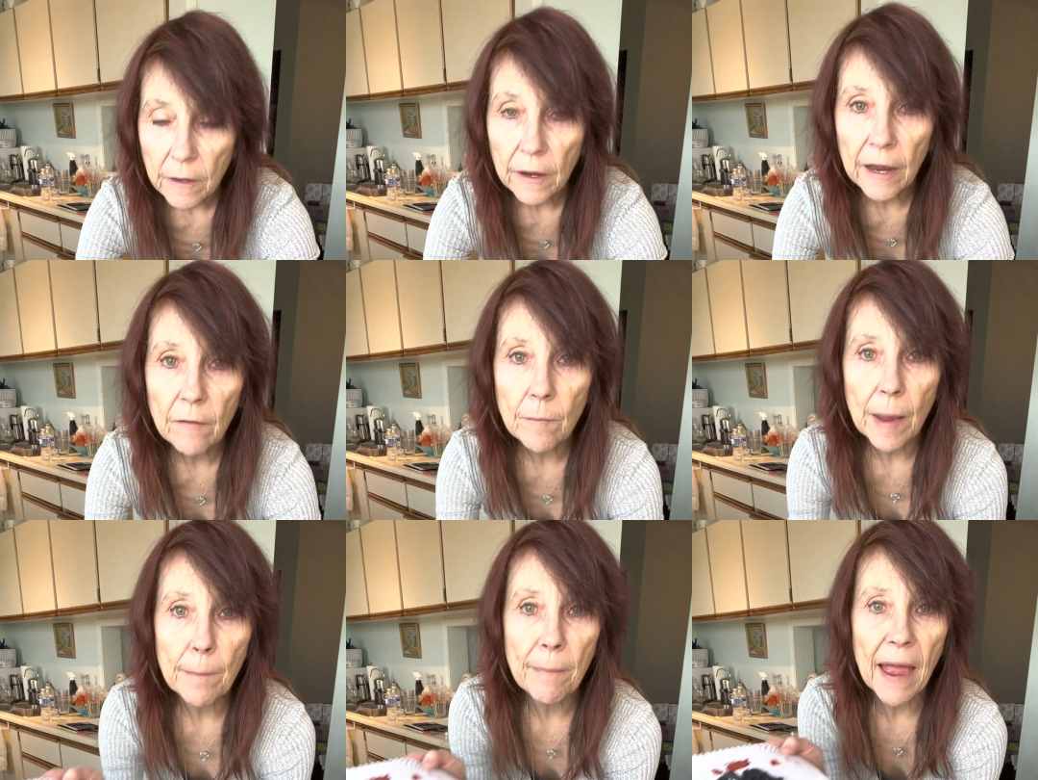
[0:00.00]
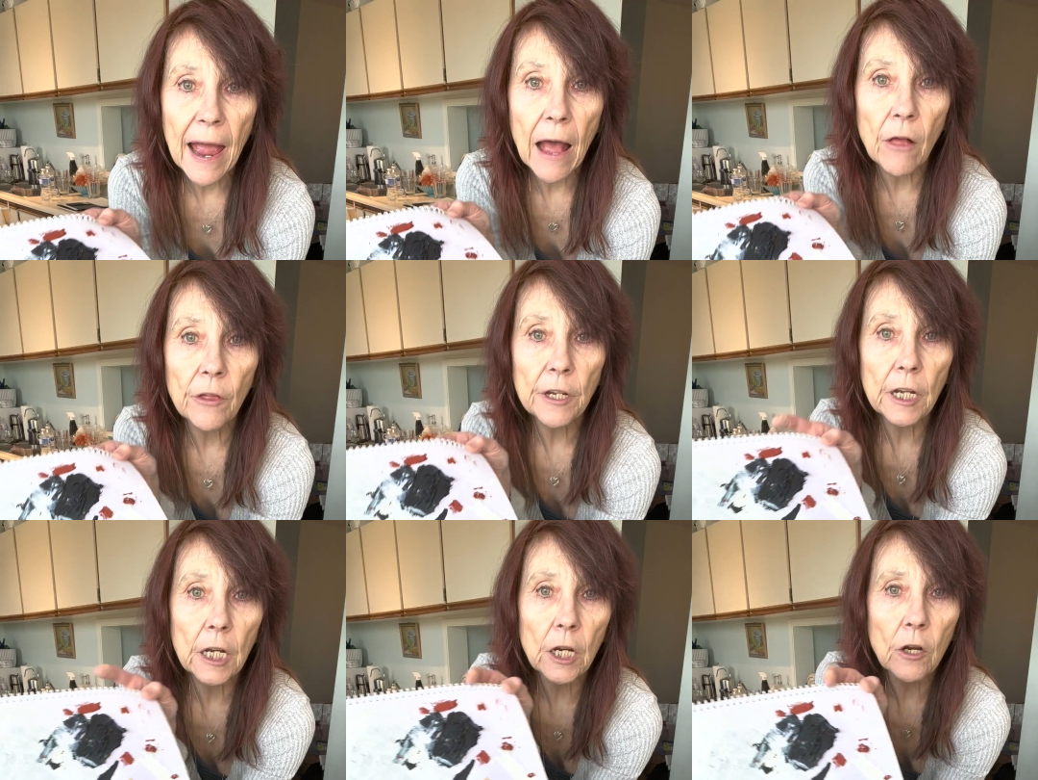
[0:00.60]
I have my palette
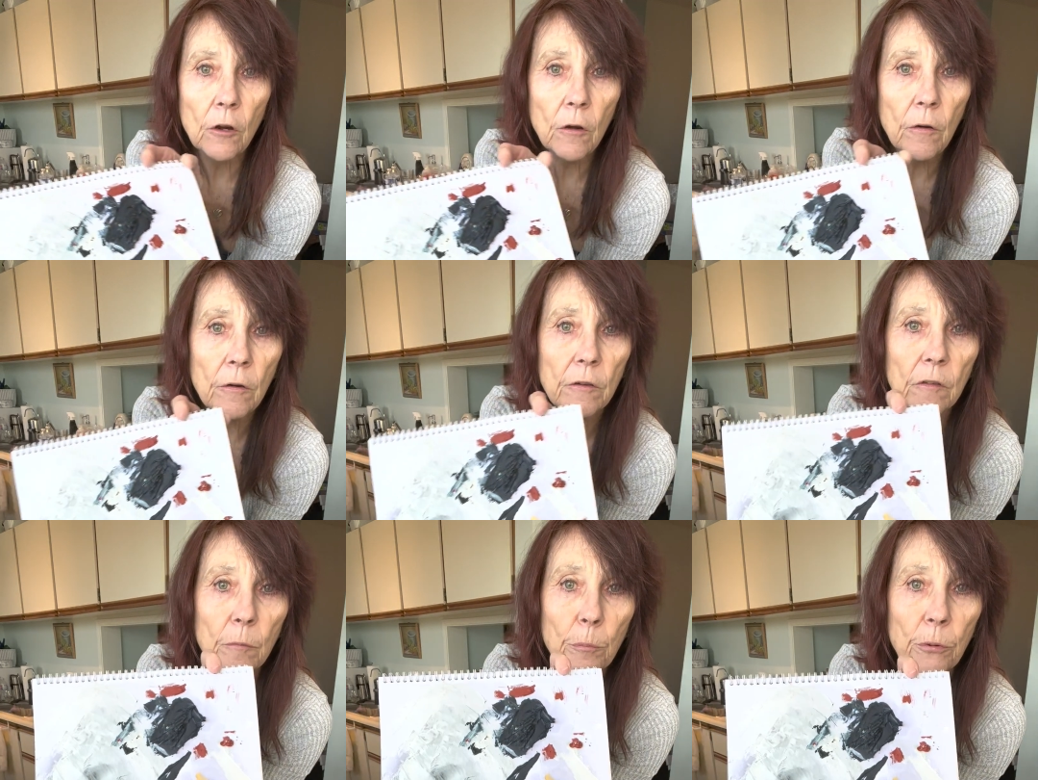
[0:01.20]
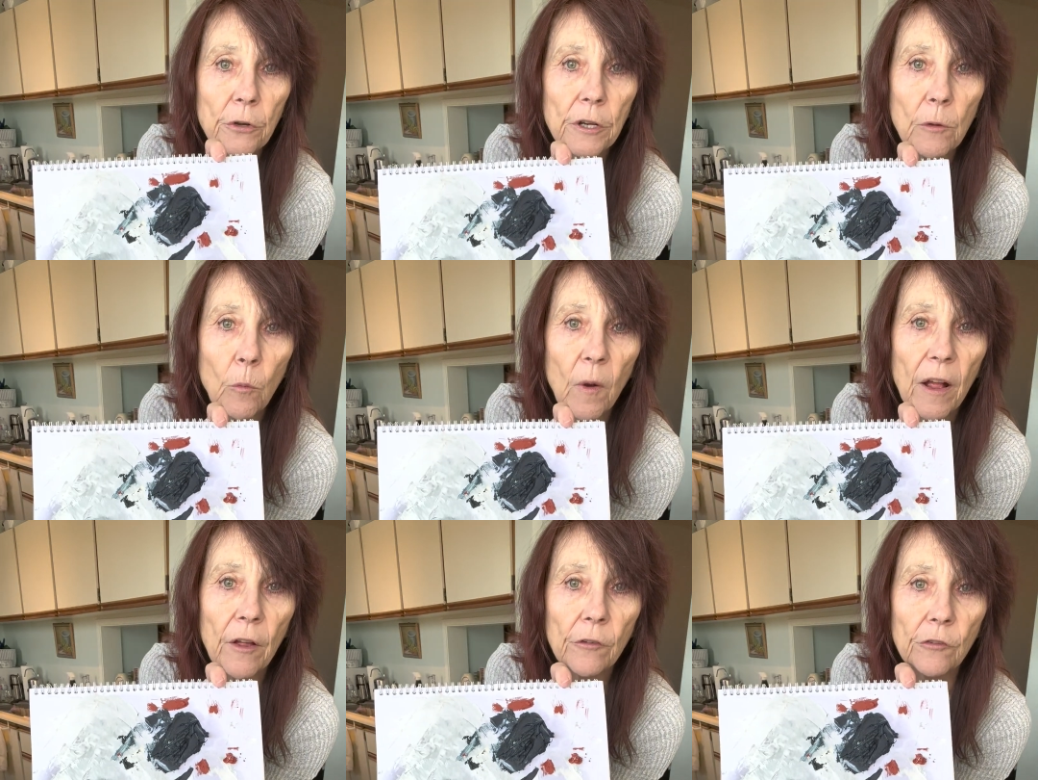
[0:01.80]
here. It's pretty
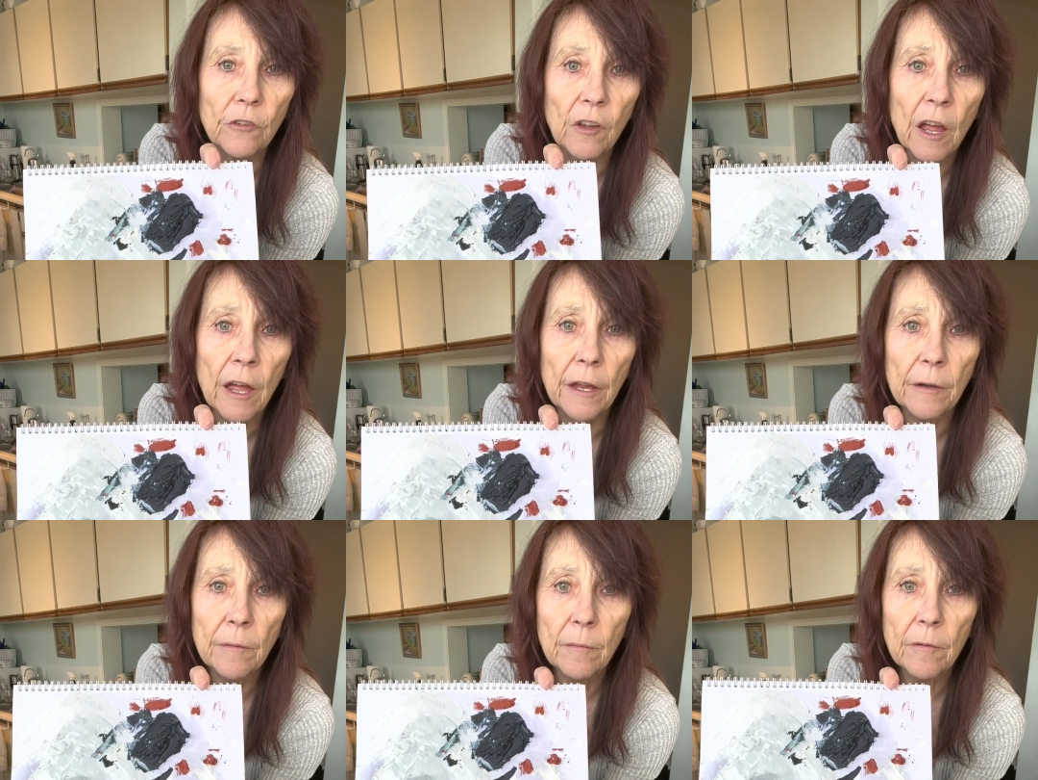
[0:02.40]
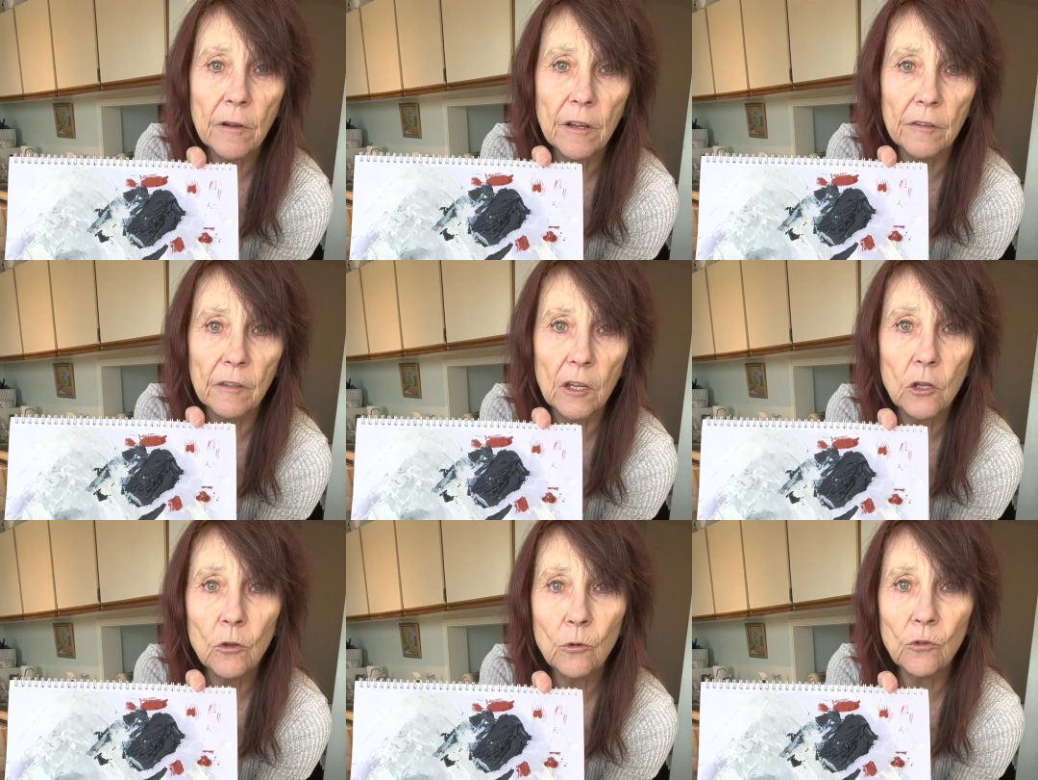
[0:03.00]
well done because I
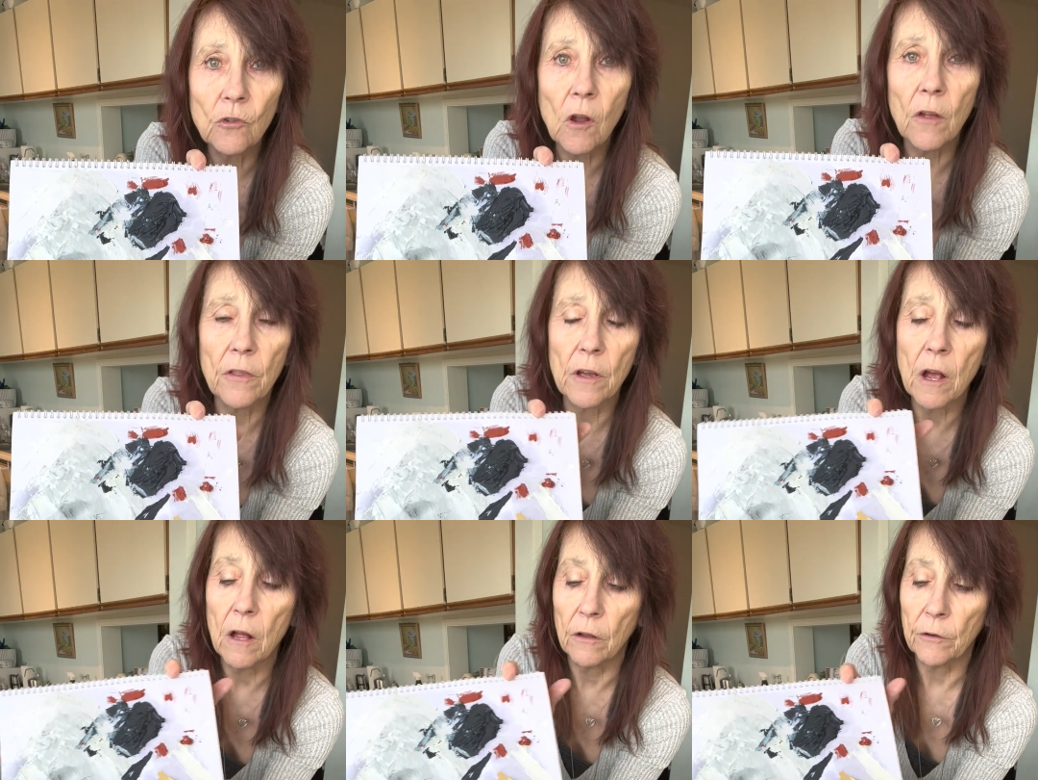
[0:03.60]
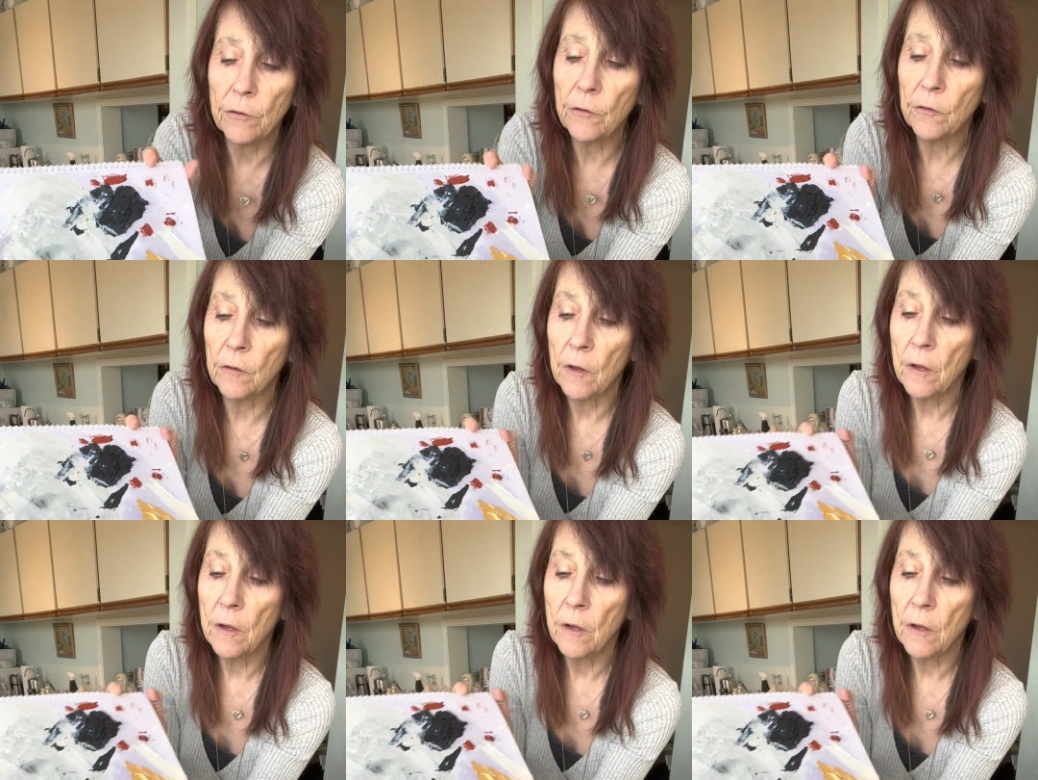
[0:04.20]
used all the colors.